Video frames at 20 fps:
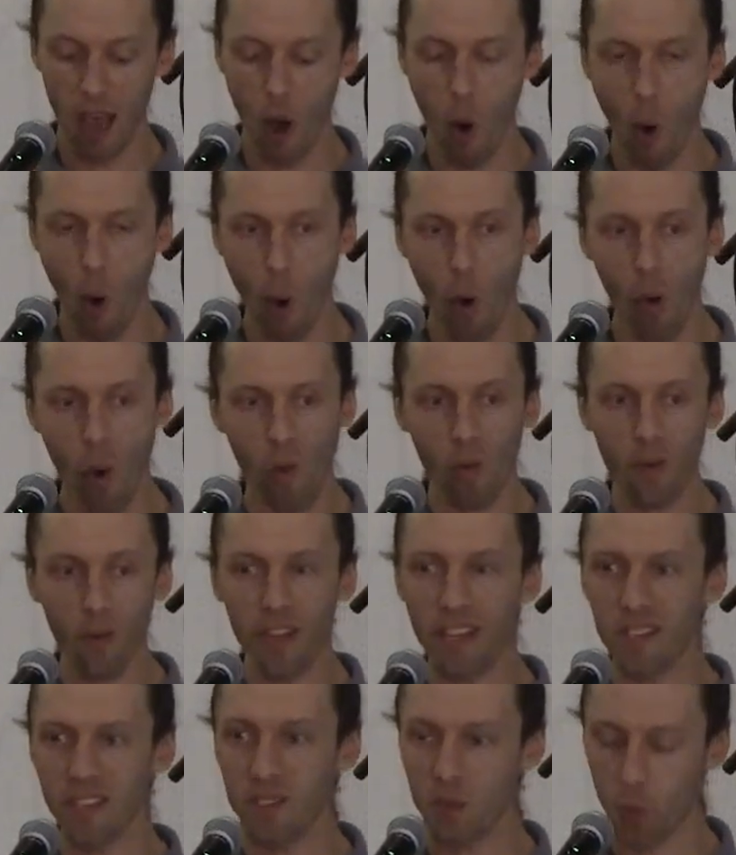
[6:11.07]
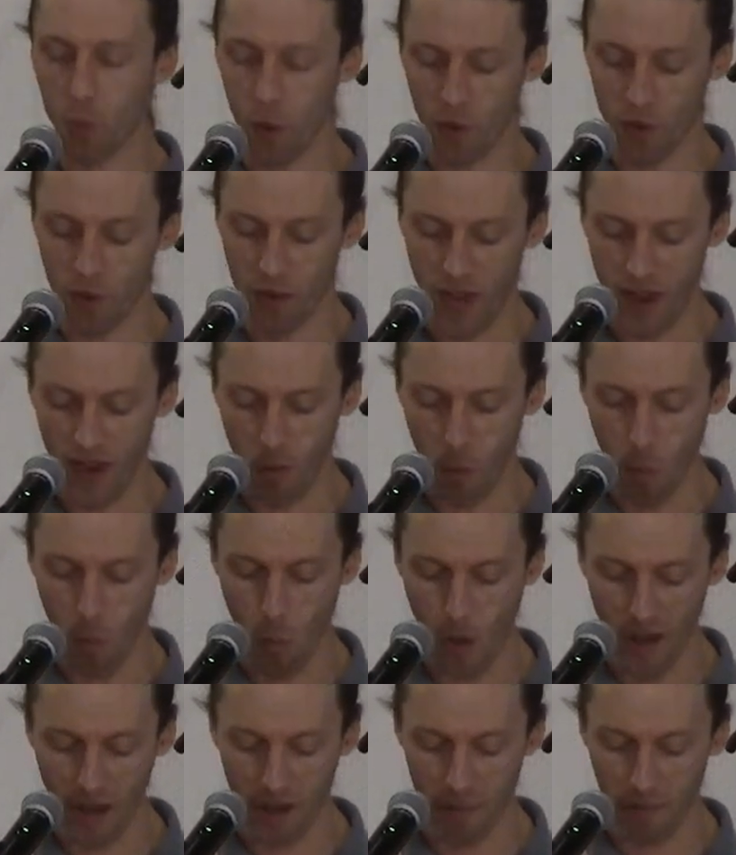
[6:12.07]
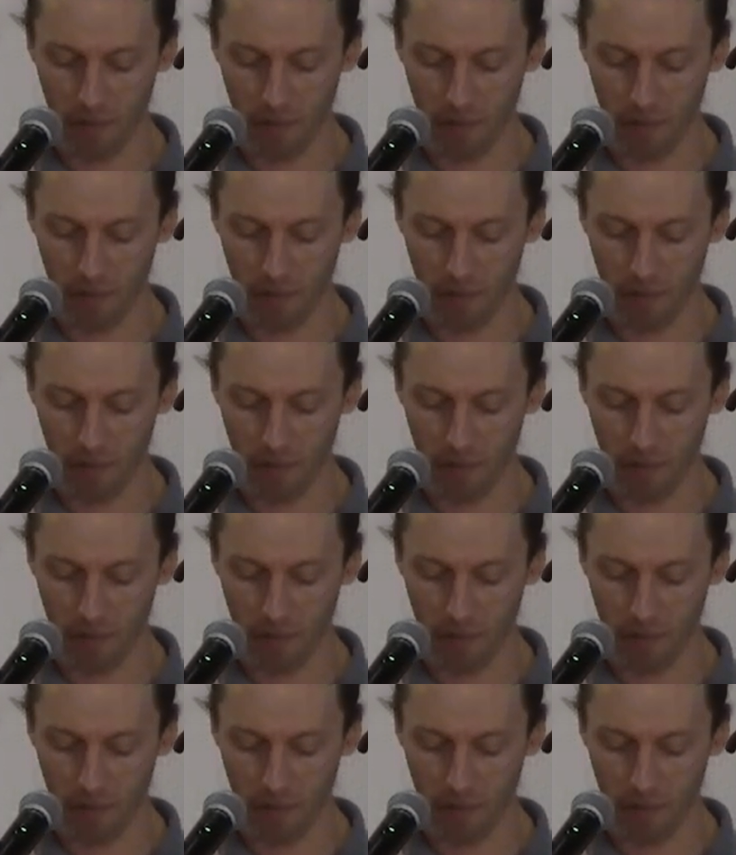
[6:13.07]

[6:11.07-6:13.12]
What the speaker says: All things were then one.